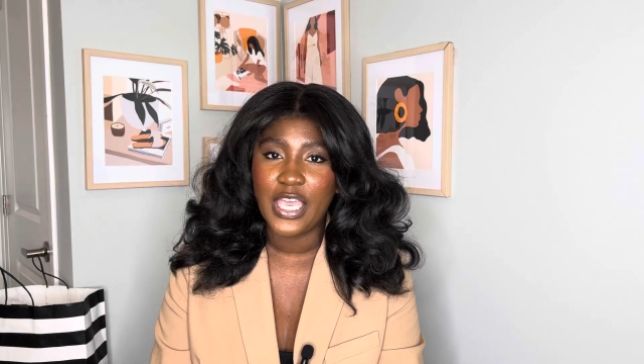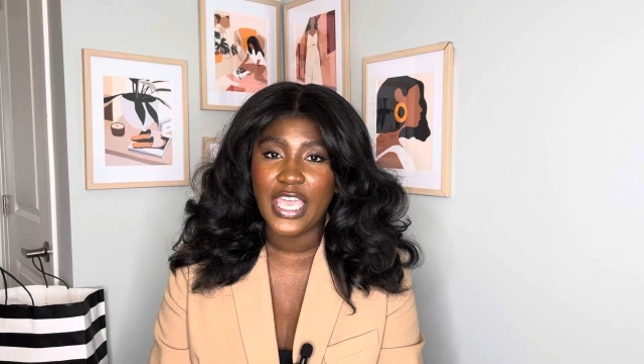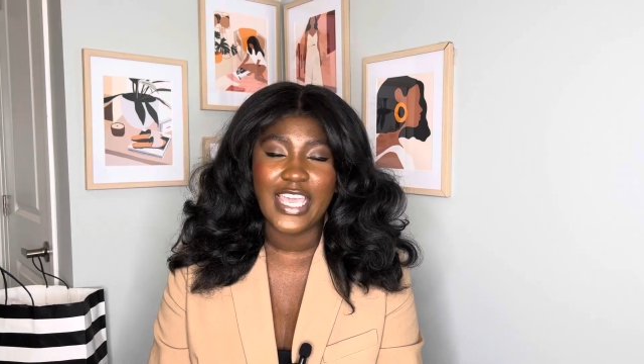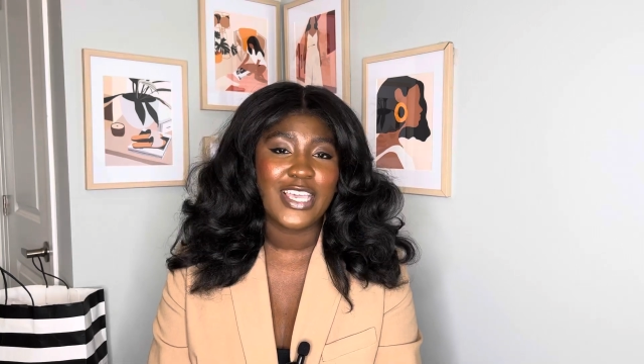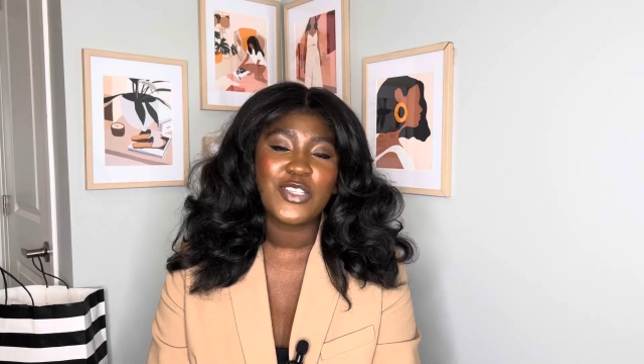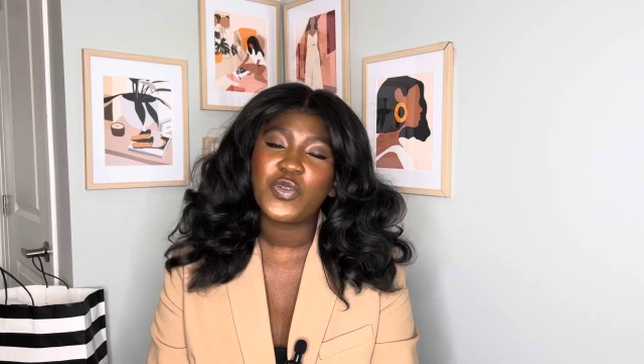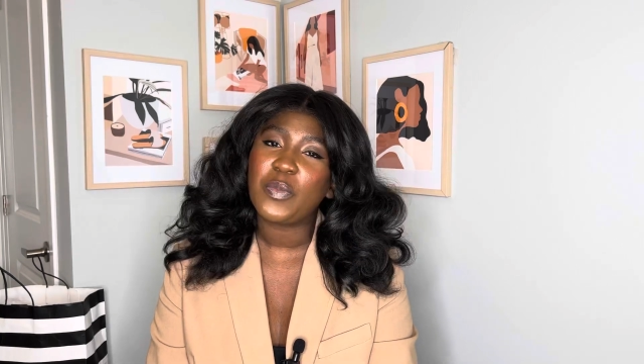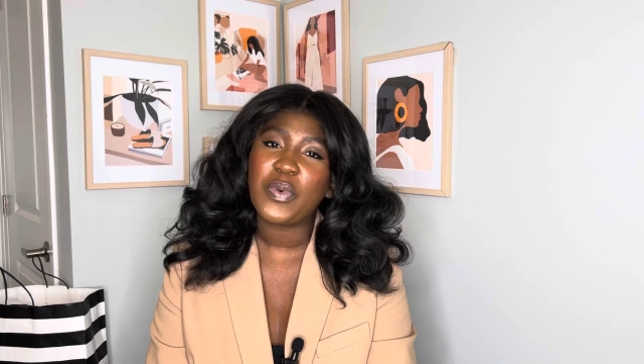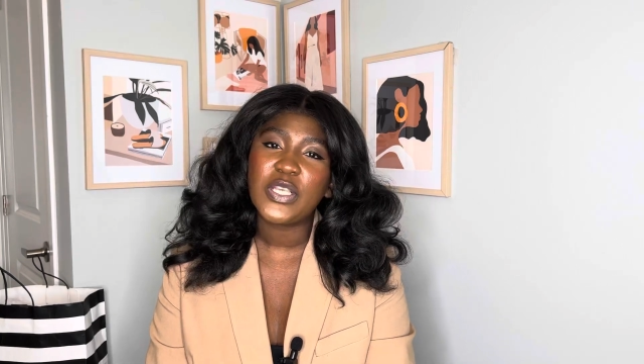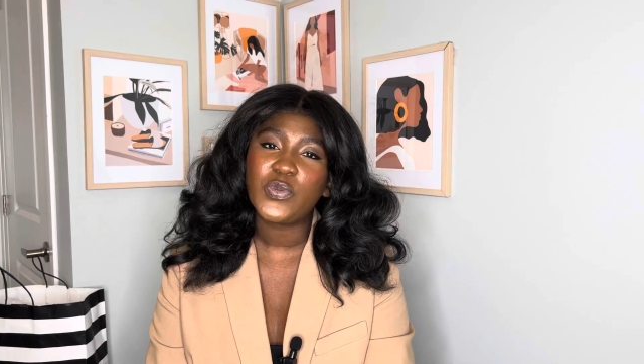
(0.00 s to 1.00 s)
It gets to a
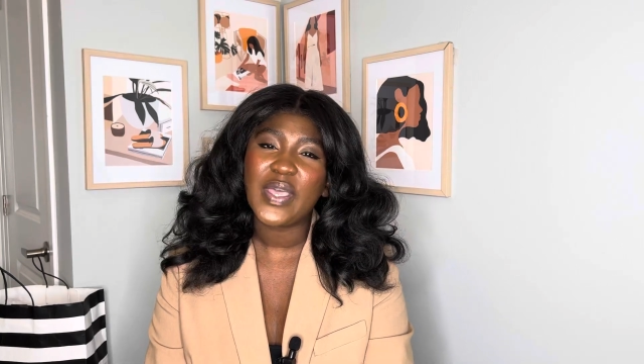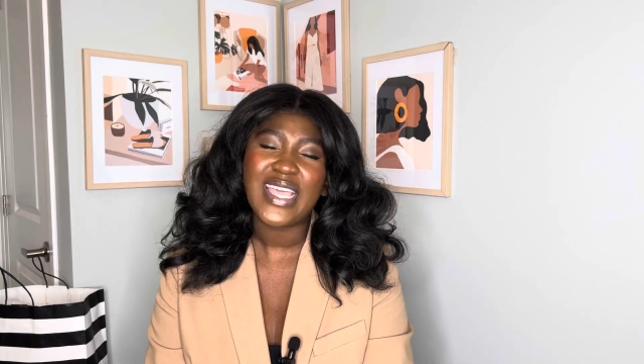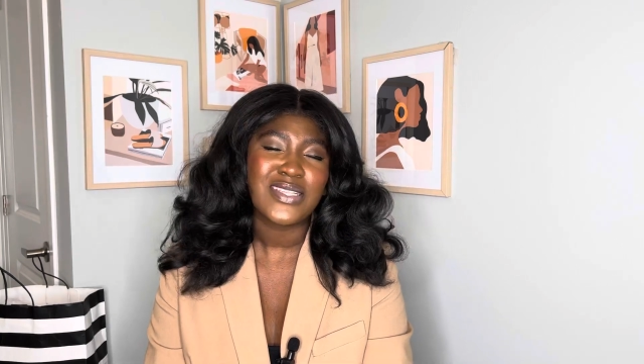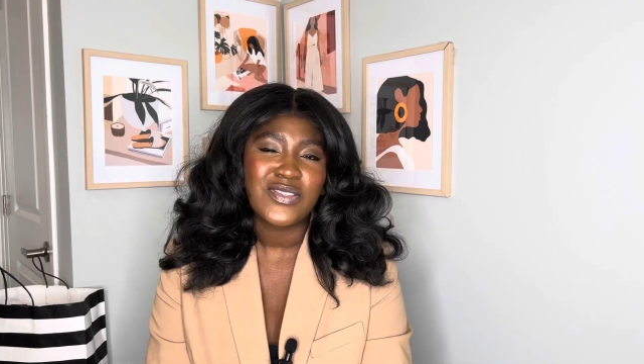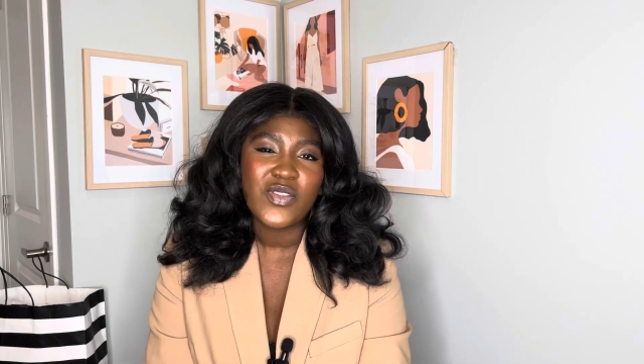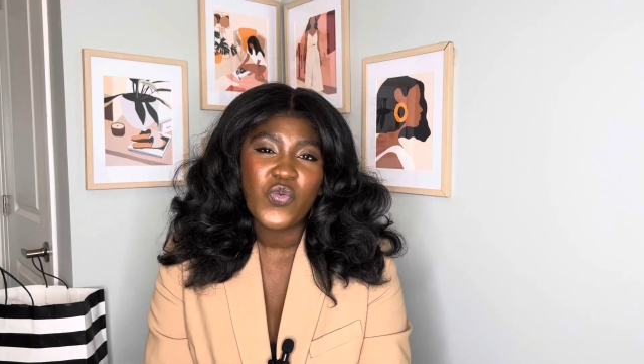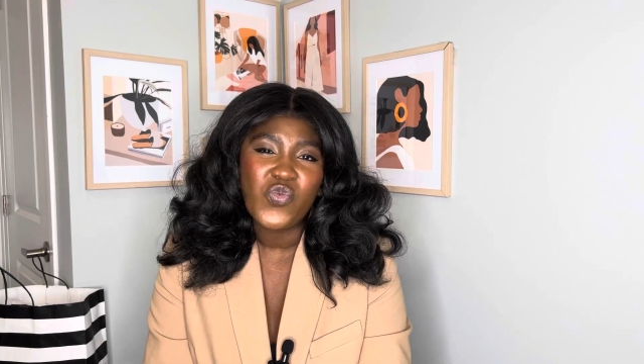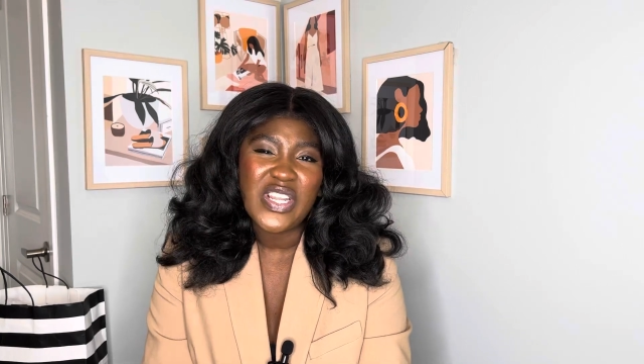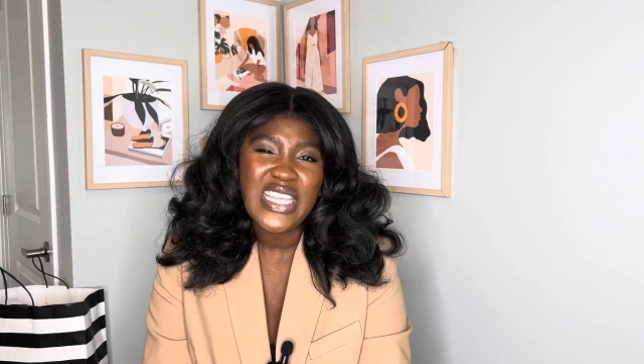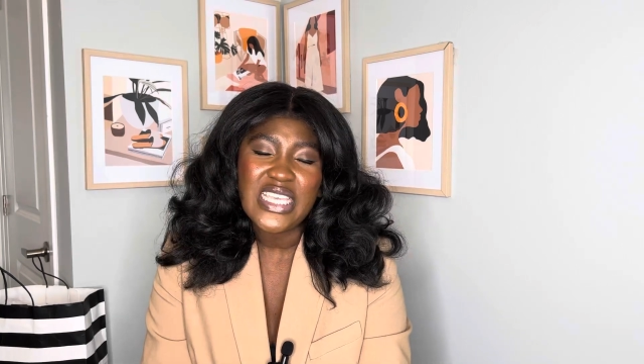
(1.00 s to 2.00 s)
point where it's not
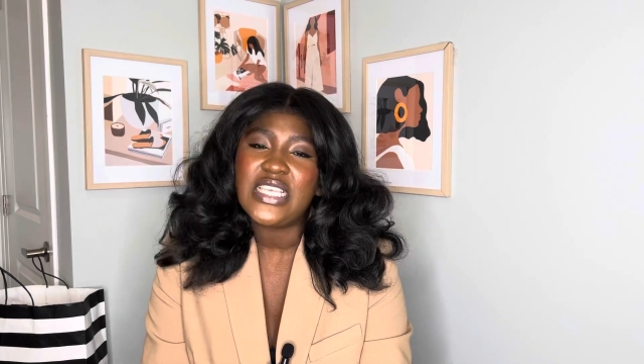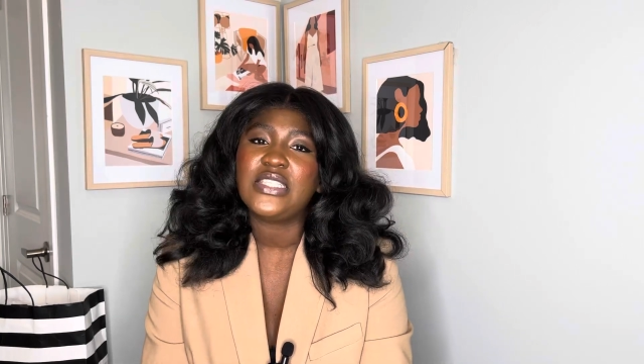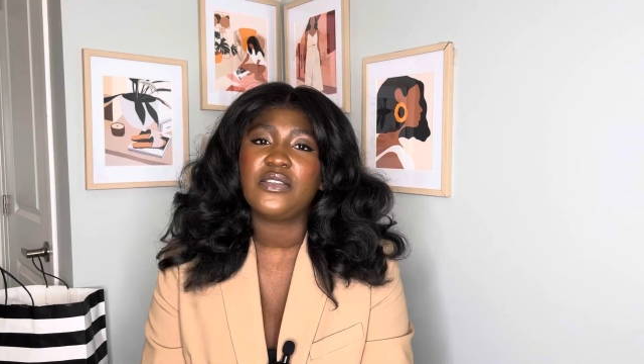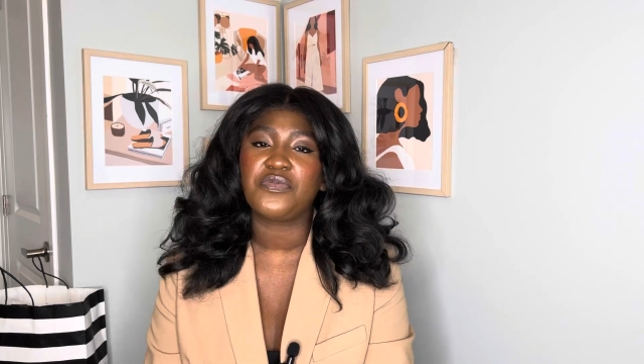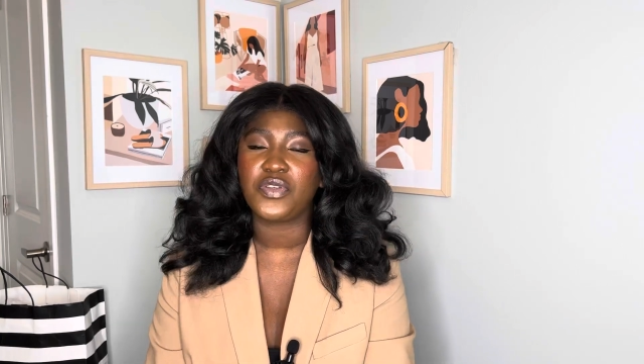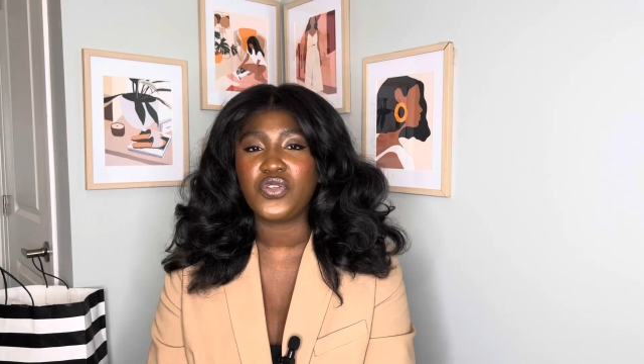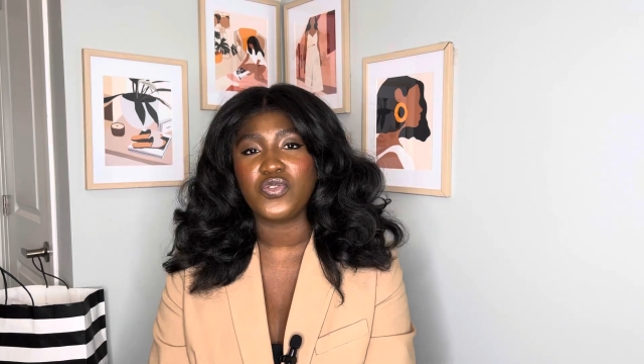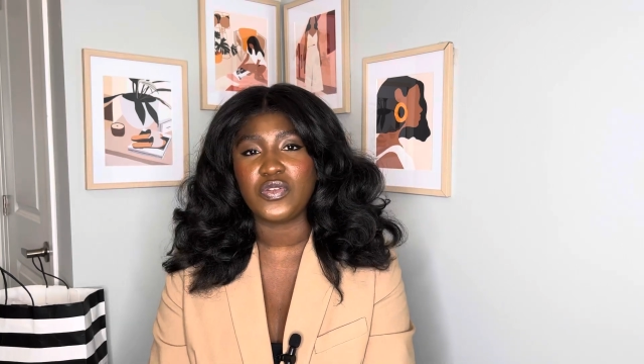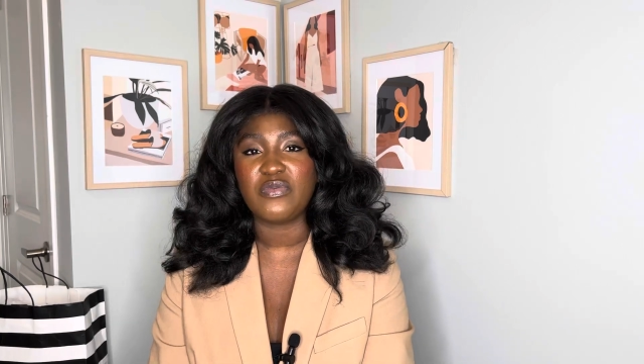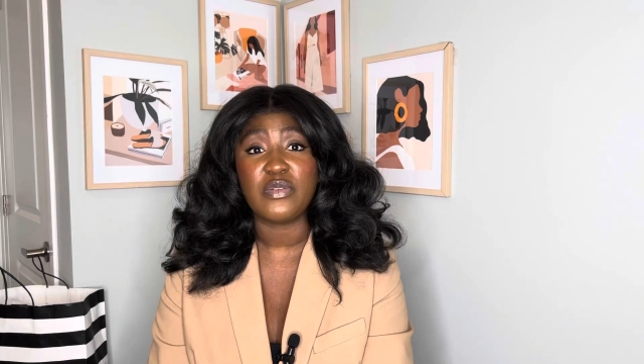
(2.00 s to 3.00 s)
really easy for you
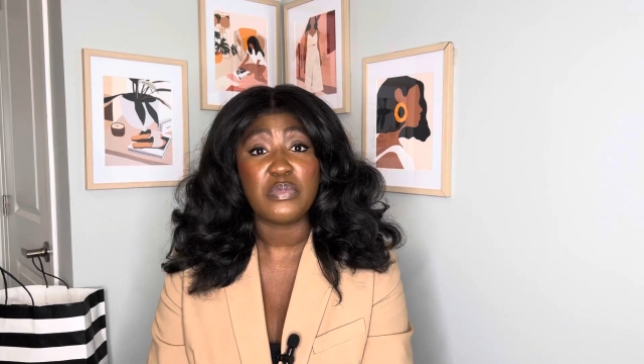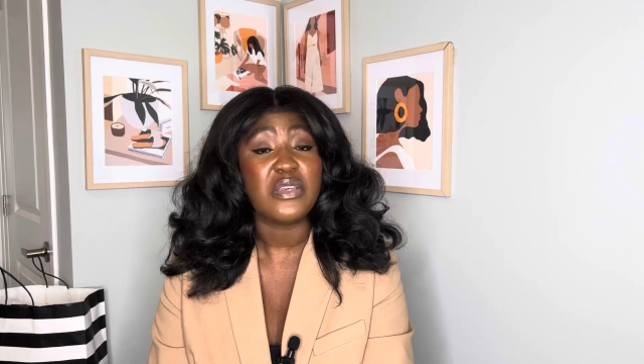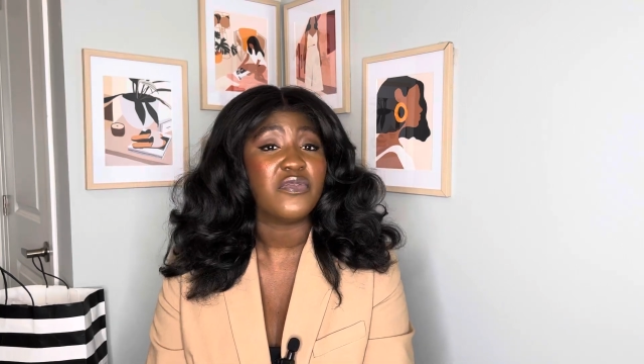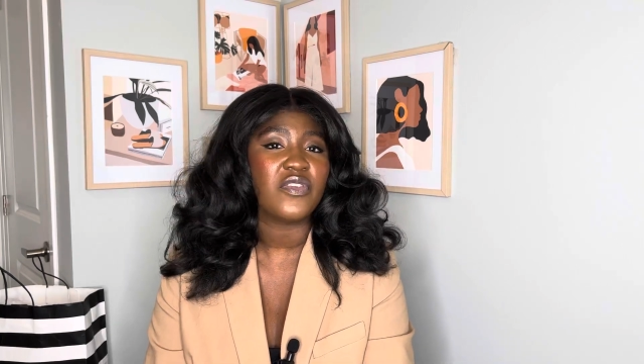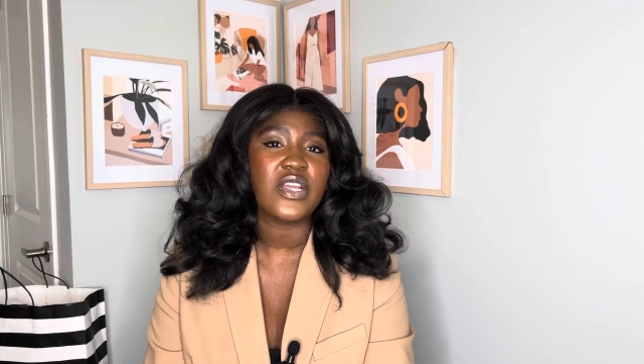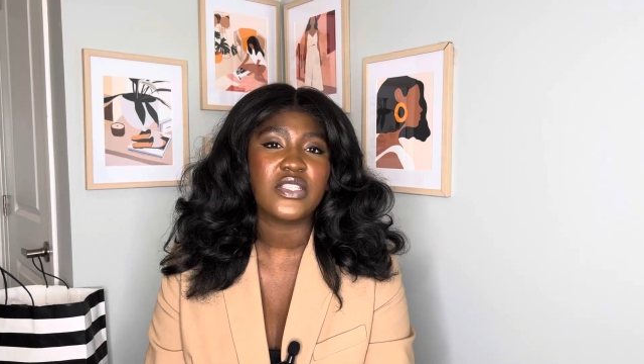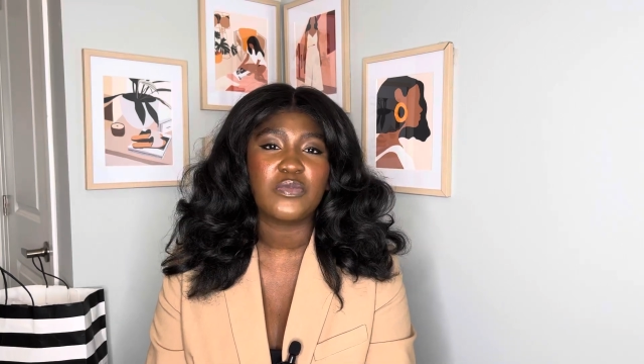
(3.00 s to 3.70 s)
to even be friends,